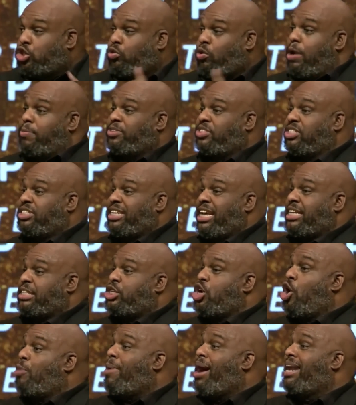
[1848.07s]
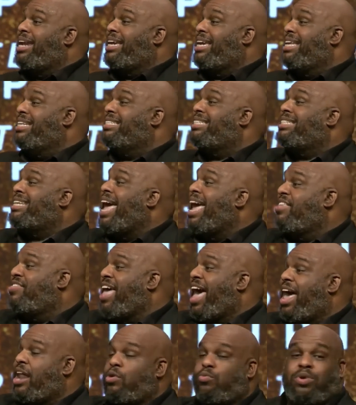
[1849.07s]
Scripture says nobody can say
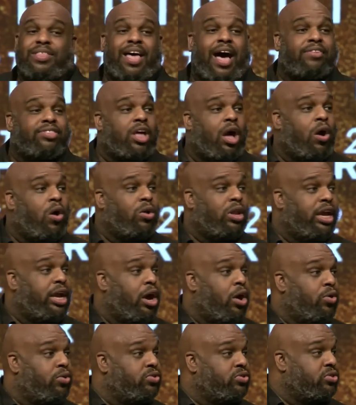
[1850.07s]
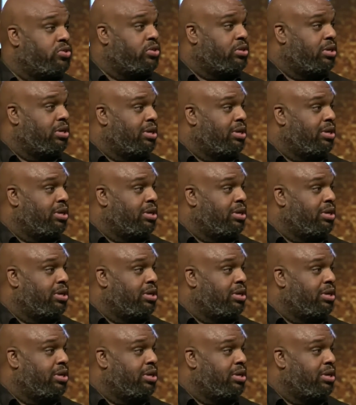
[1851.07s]
that without the Holy Ghost.